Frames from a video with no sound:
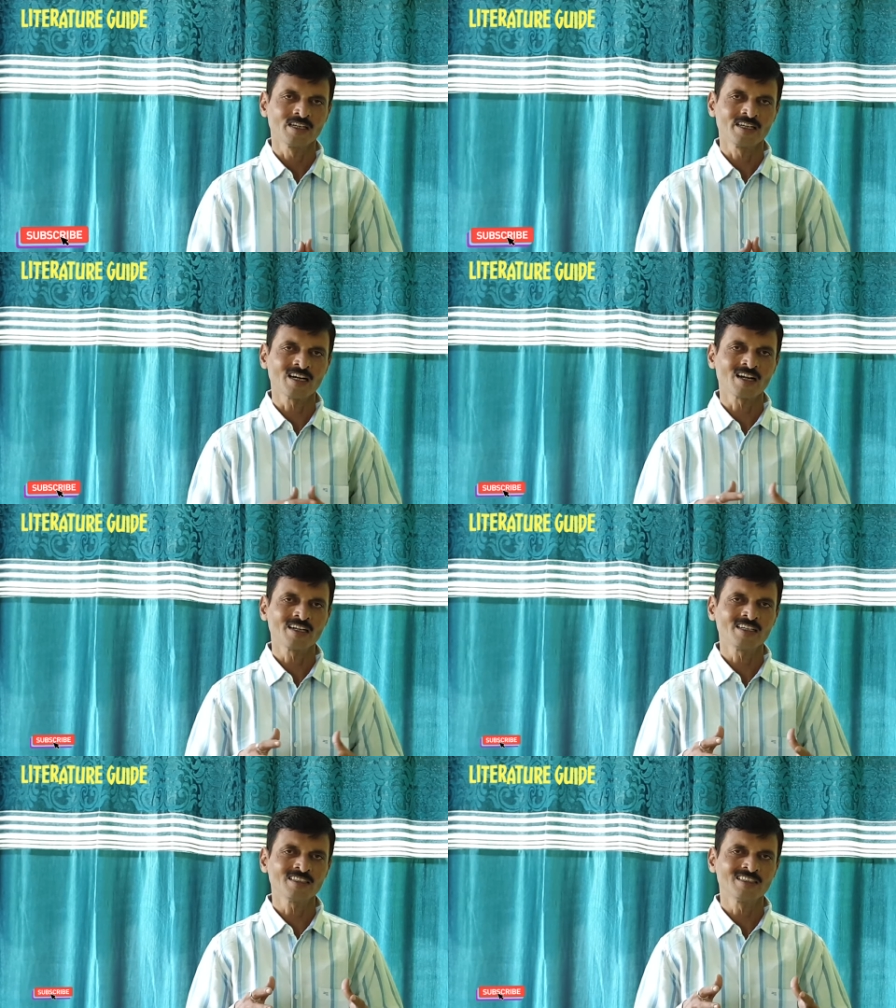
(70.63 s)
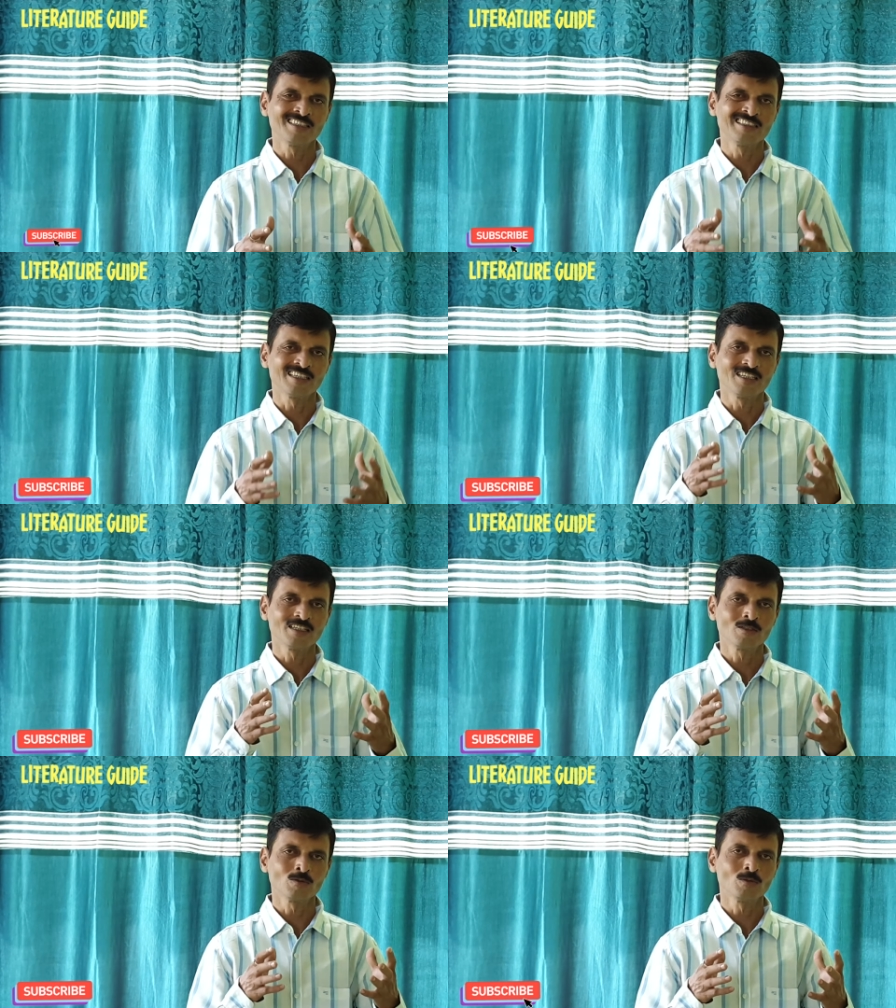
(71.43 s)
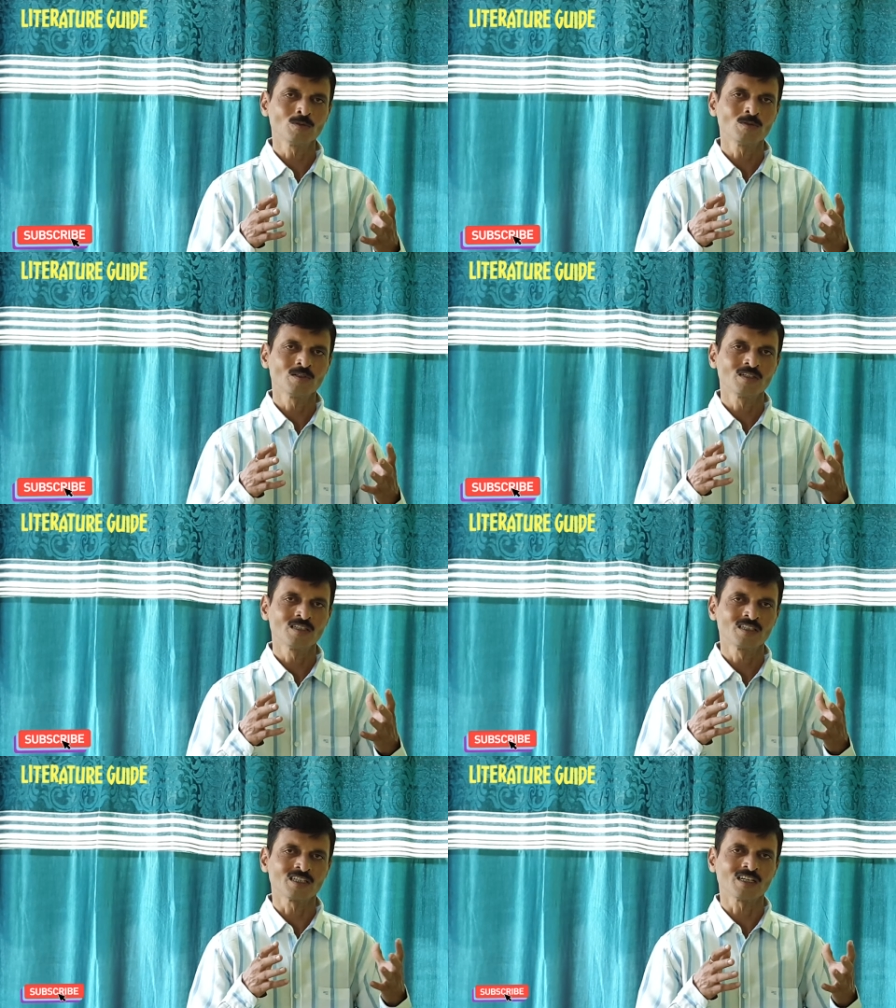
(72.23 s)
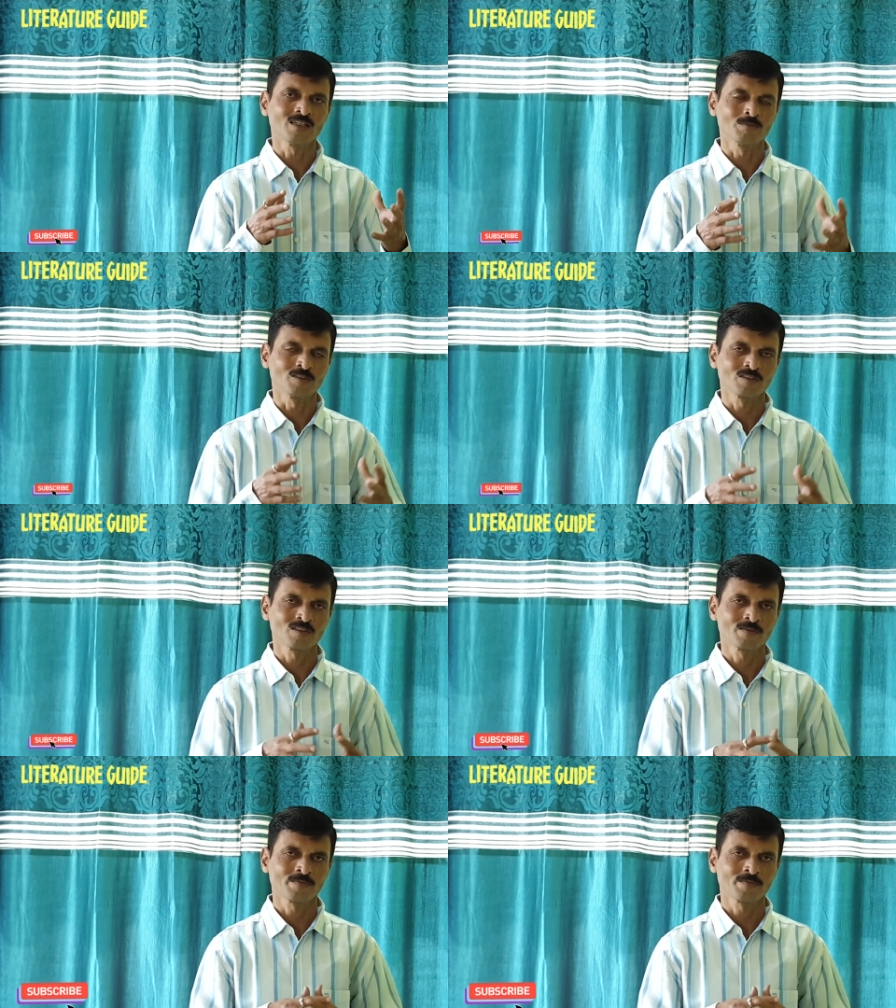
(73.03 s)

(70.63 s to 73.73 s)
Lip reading: regarding these two terms.